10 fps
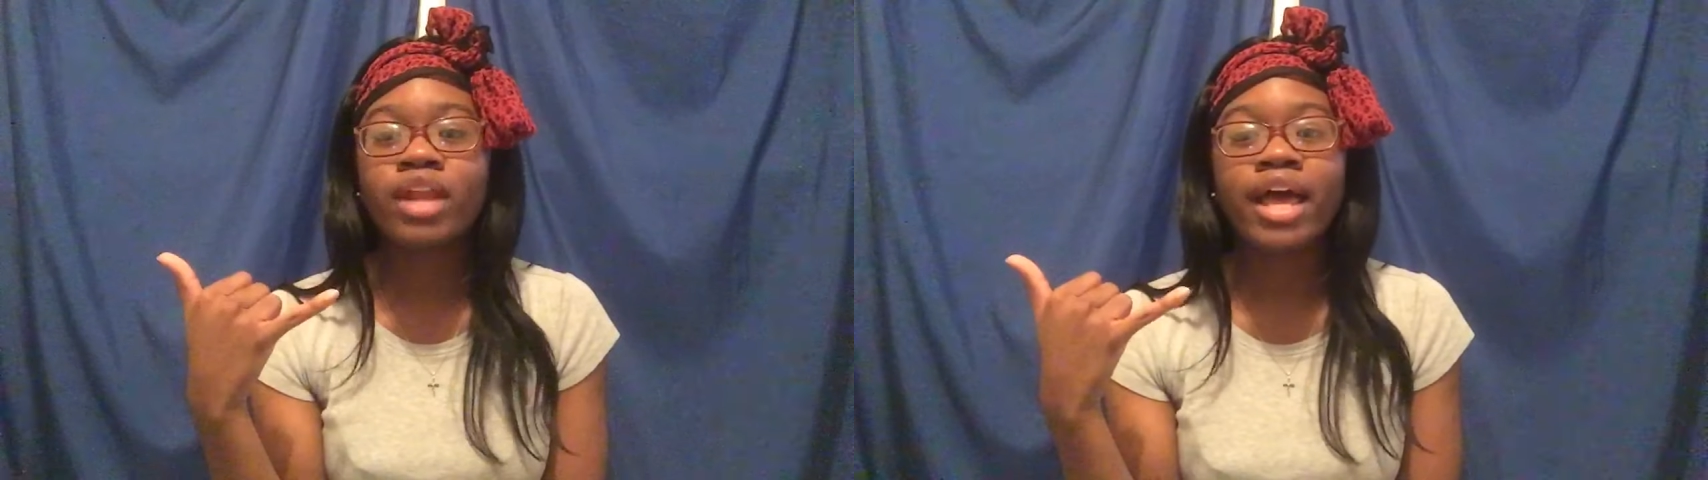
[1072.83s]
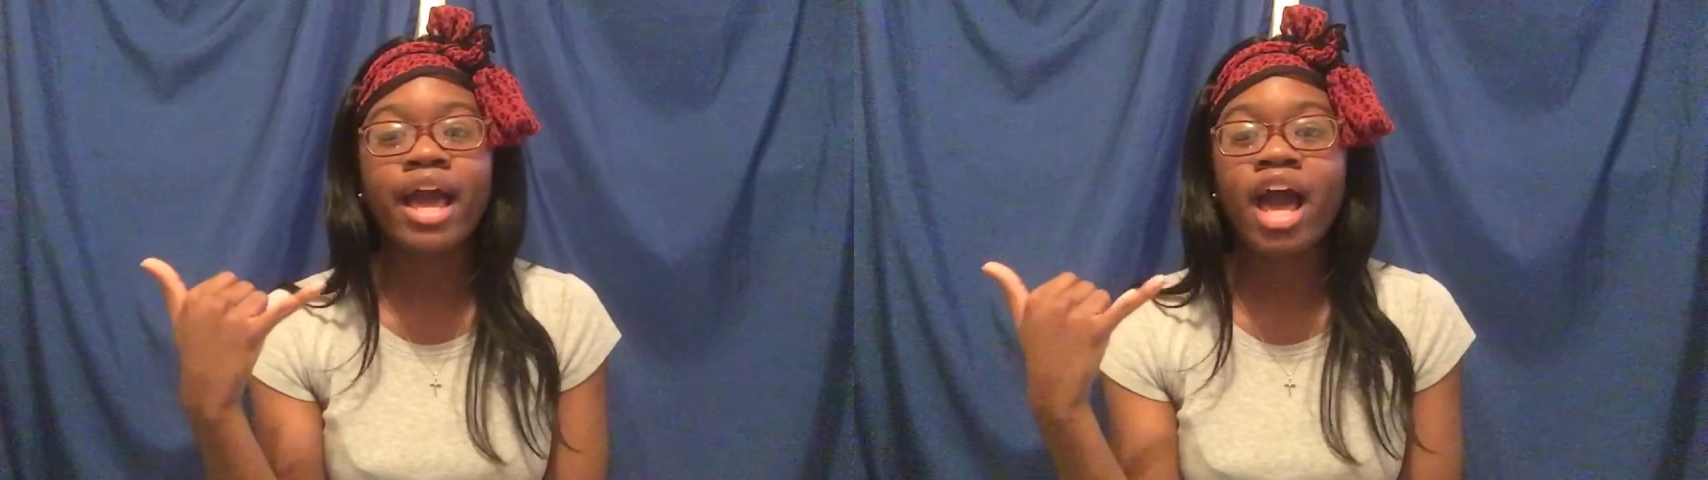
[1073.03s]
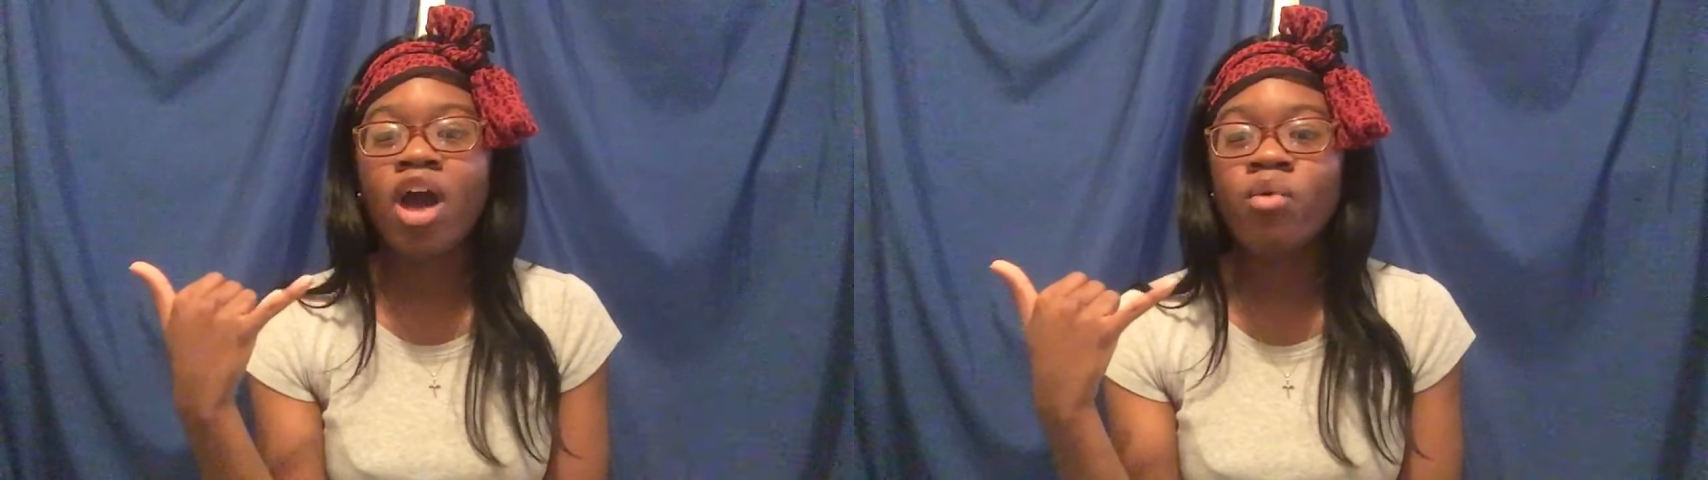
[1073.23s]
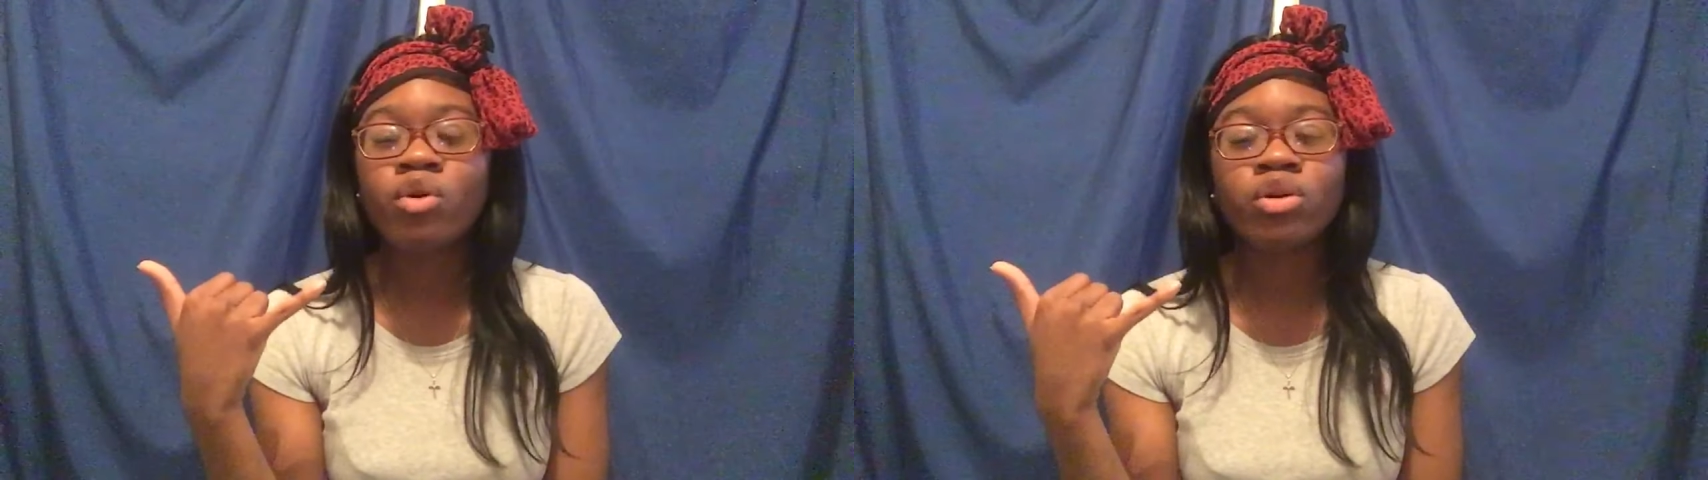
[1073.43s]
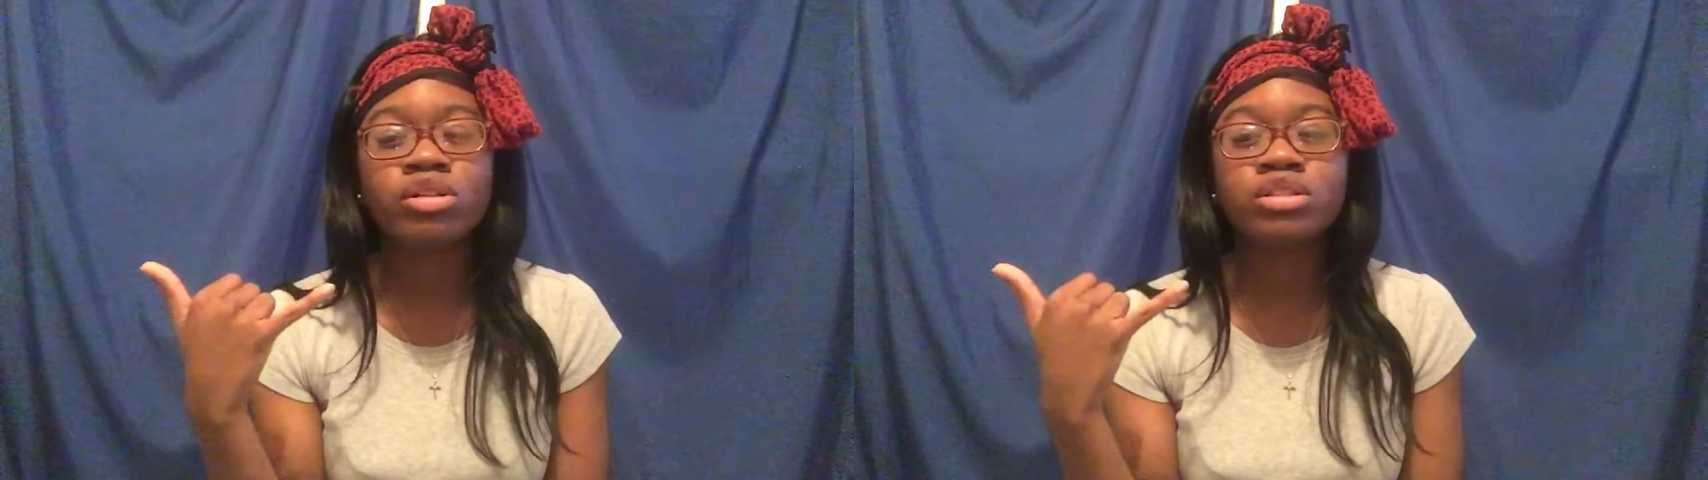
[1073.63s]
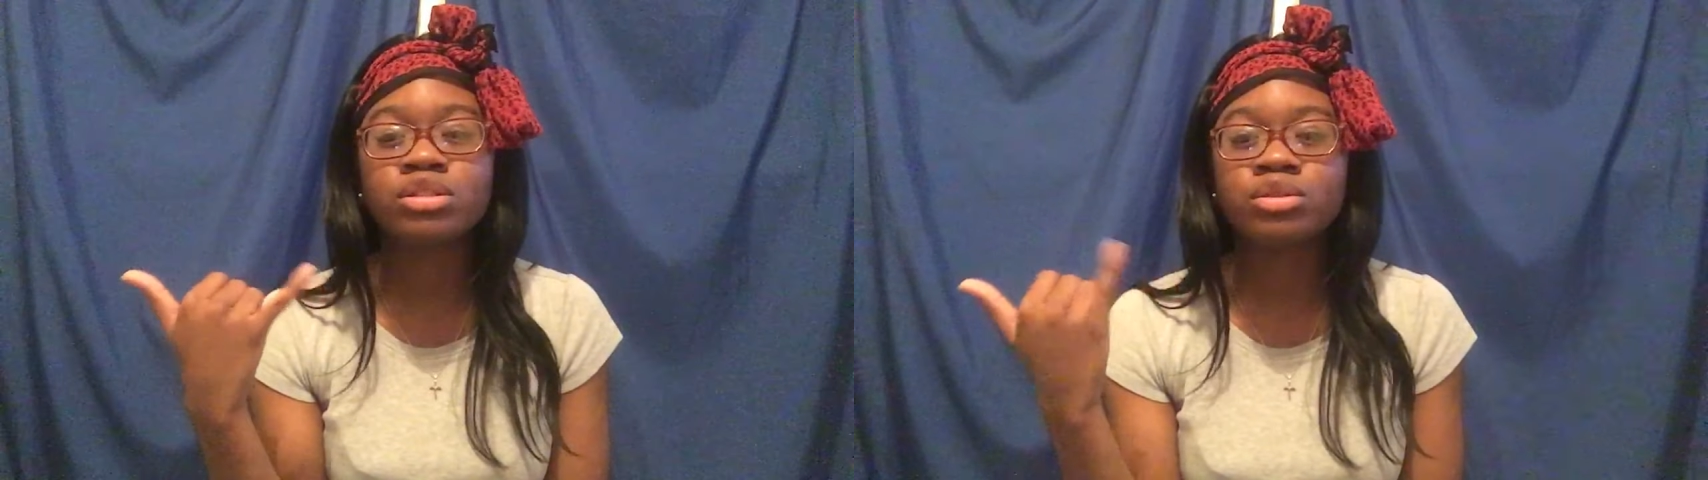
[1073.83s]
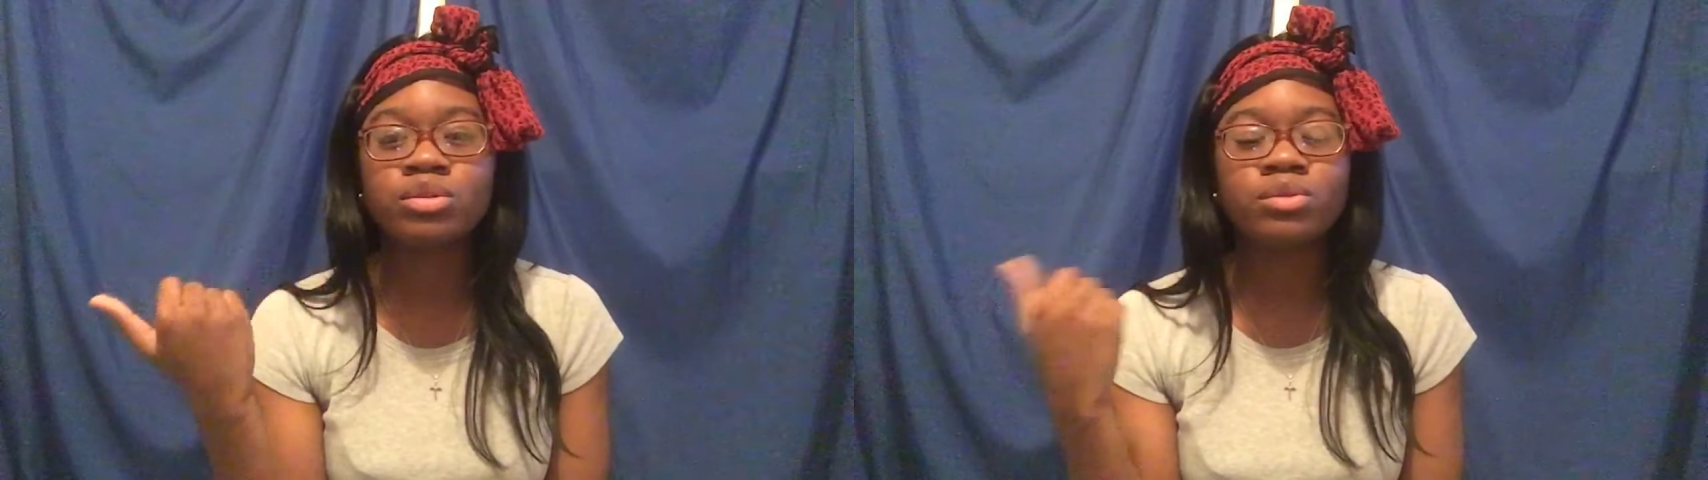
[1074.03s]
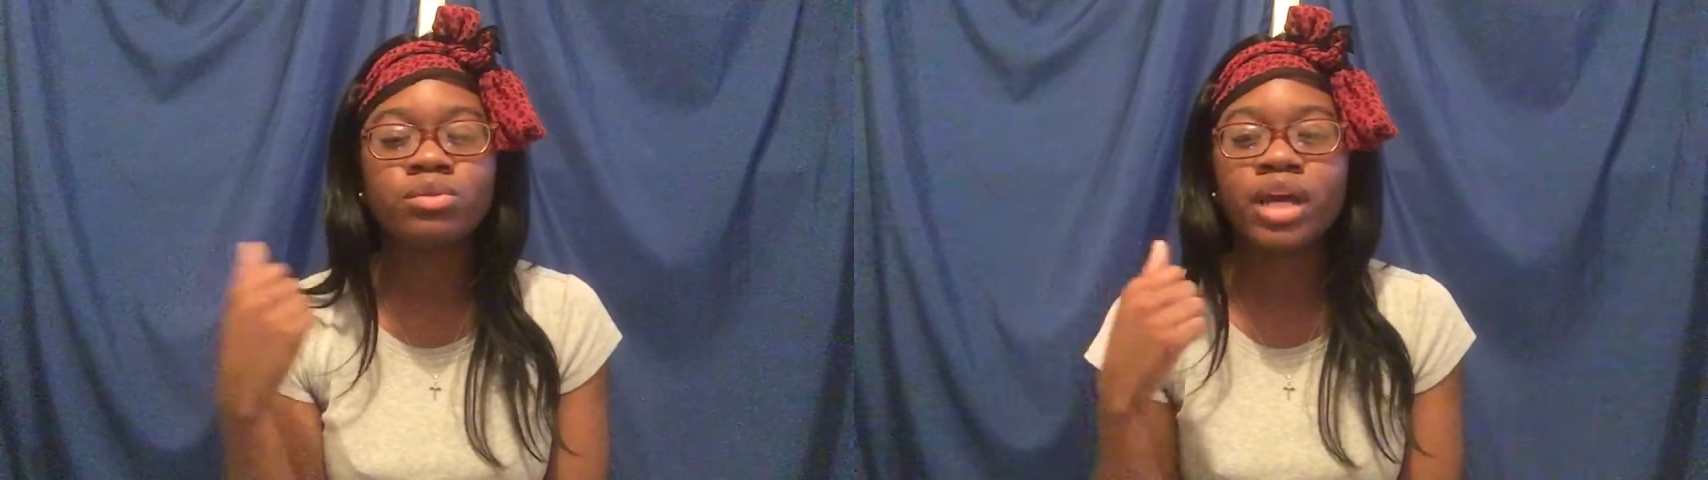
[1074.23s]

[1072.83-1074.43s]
like an hour or two,